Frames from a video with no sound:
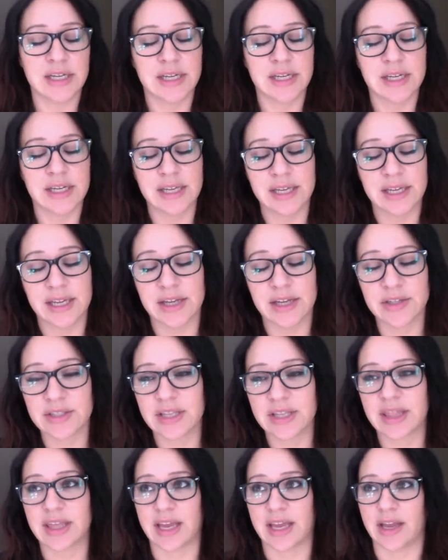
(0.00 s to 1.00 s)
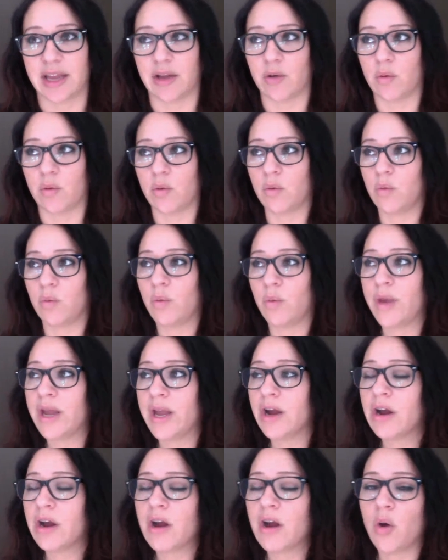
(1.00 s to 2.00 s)
Here's the thing. we
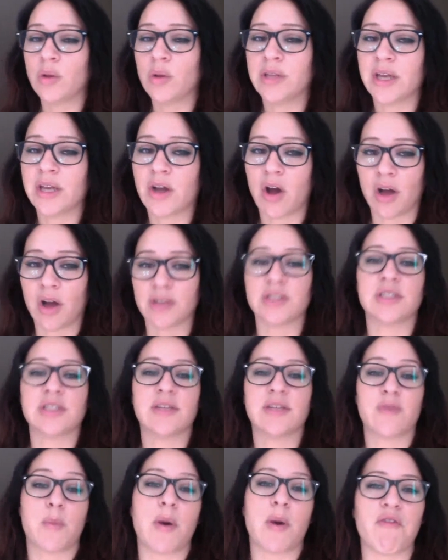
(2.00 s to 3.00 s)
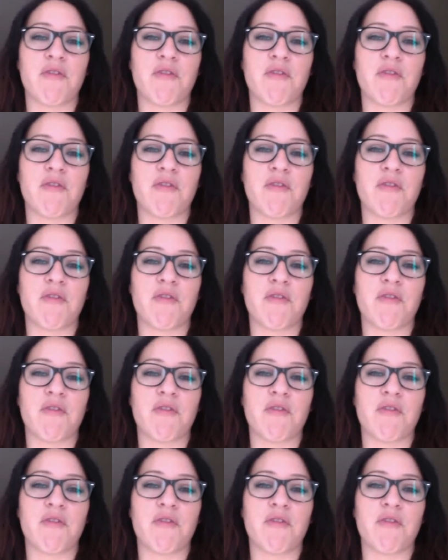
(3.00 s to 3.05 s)
are only conscious of about